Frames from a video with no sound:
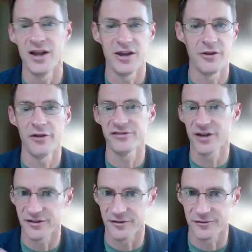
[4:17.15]
Those
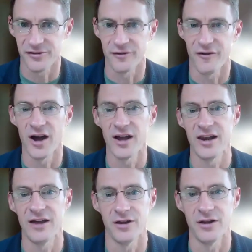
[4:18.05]
kind of sort of higher
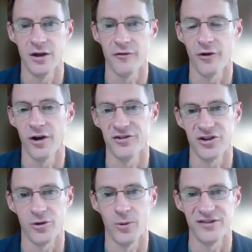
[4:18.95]
level
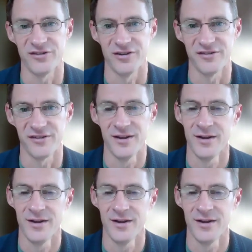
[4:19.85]
overarching questions.